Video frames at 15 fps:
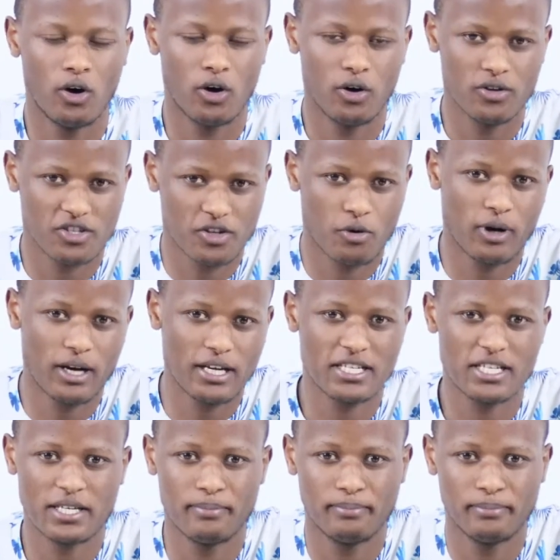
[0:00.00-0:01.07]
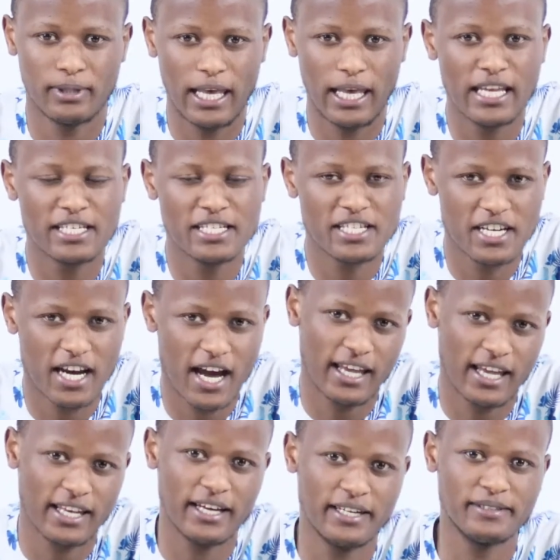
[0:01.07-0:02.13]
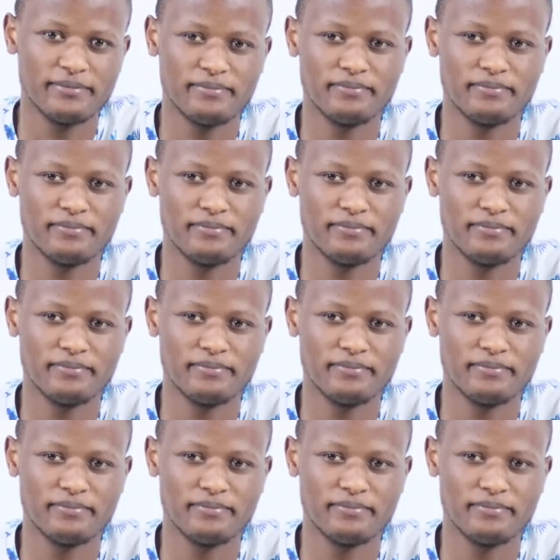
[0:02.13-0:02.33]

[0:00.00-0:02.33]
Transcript: a scholarship in China.